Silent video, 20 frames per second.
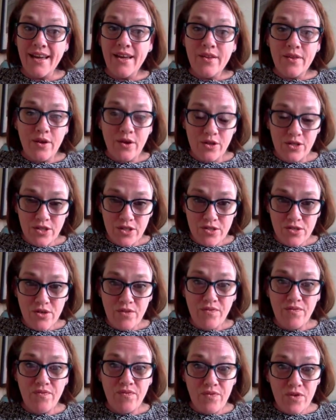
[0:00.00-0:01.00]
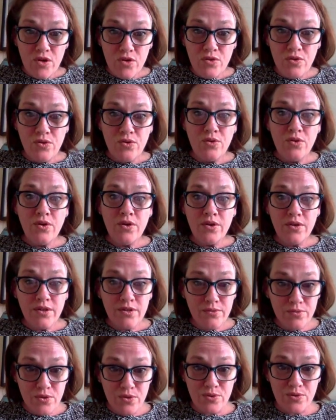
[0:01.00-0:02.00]
There are just a few
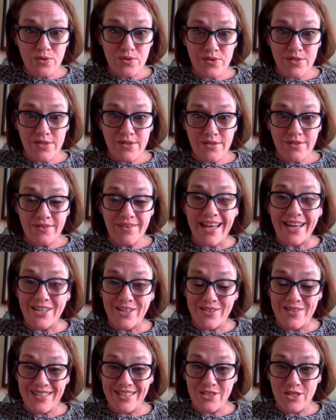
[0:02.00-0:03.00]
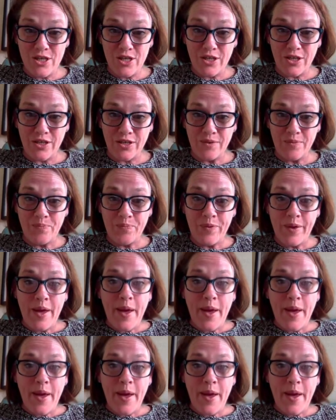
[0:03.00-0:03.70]
rules that you need to learn,